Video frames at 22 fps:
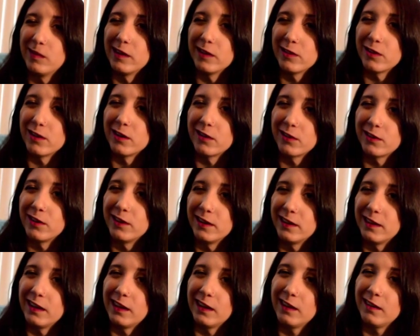that Chuck
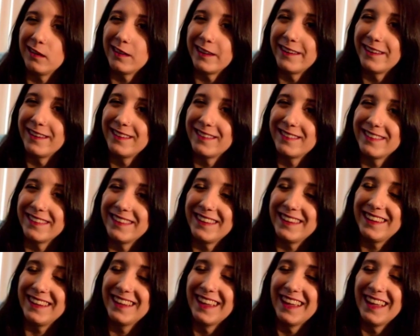started taking
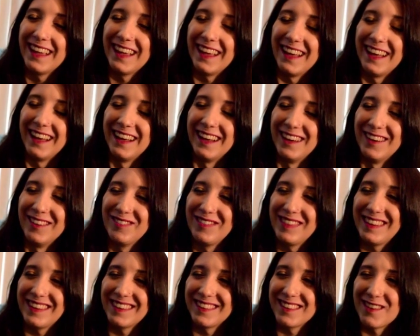seriously,
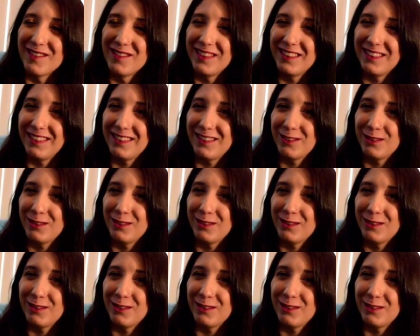because obviously